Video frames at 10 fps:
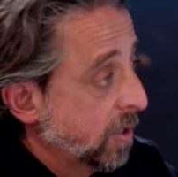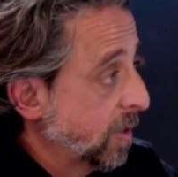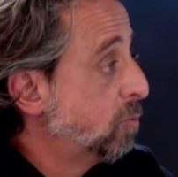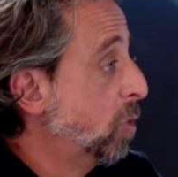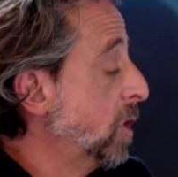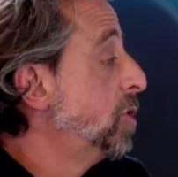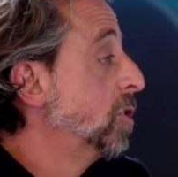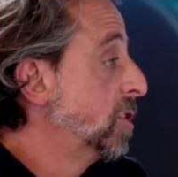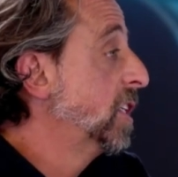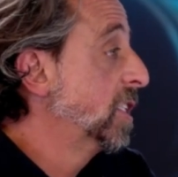what is
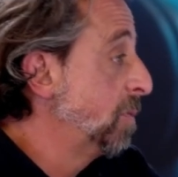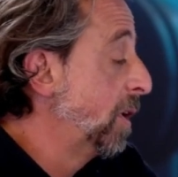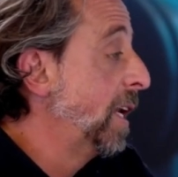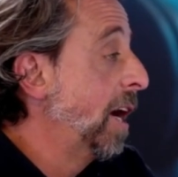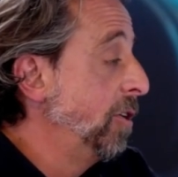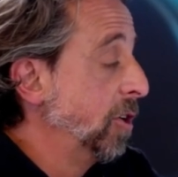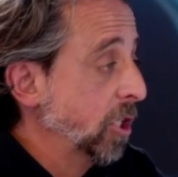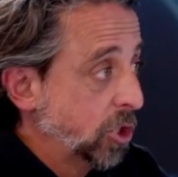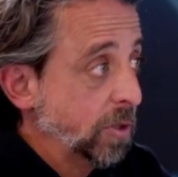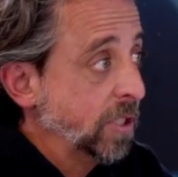your assessment on how you're
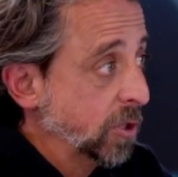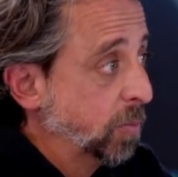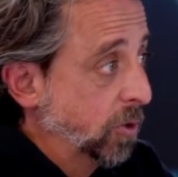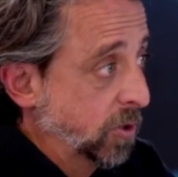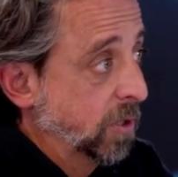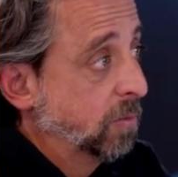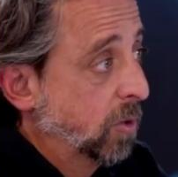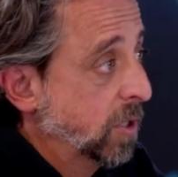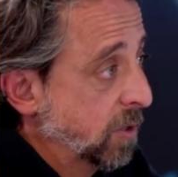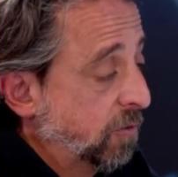going to treat this person?
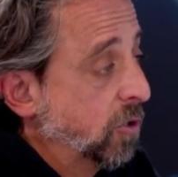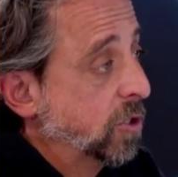What is the first thing